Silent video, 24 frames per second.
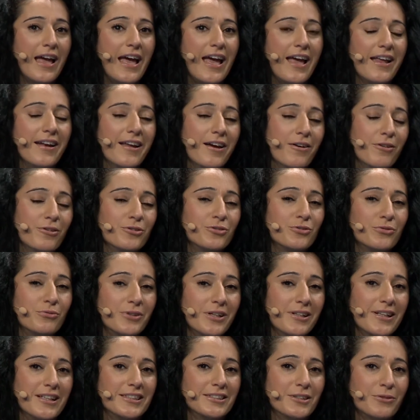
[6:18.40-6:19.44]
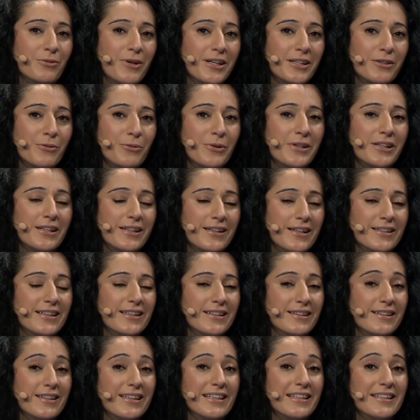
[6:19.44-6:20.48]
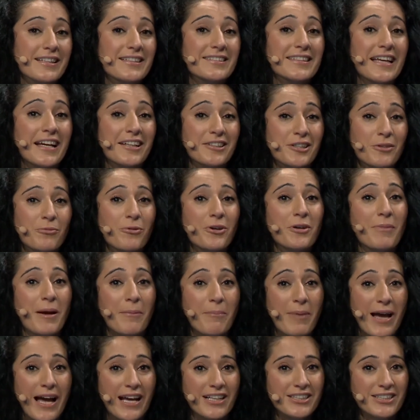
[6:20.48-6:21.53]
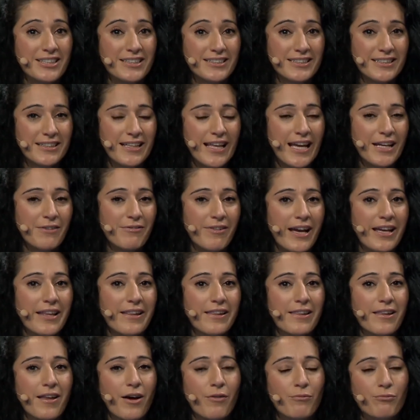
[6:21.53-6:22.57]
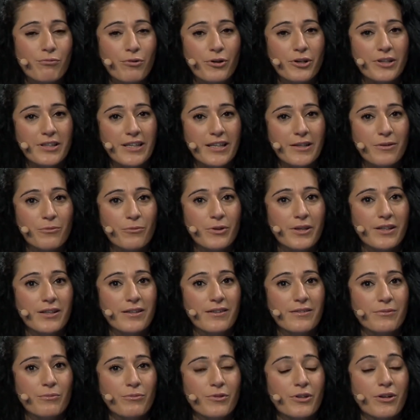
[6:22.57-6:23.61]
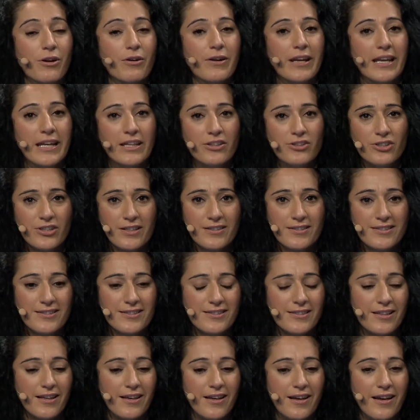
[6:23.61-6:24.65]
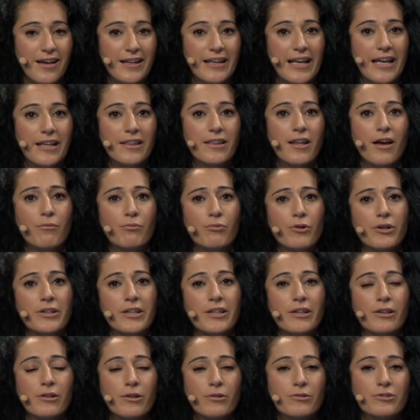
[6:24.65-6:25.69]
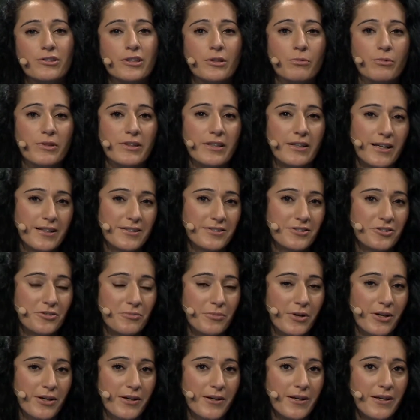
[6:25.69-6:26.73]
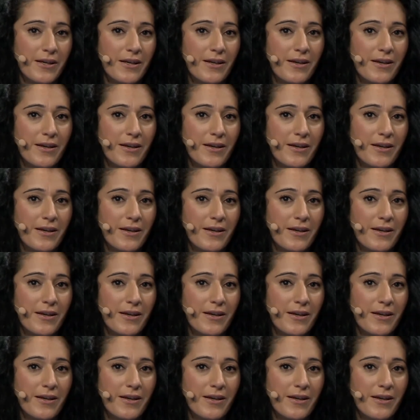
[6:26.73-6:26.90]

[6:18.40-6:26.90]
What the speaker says: And I also realized quite quickly that it is actually one of my passions in life. I love working with our agents, and I love working closely with the customer.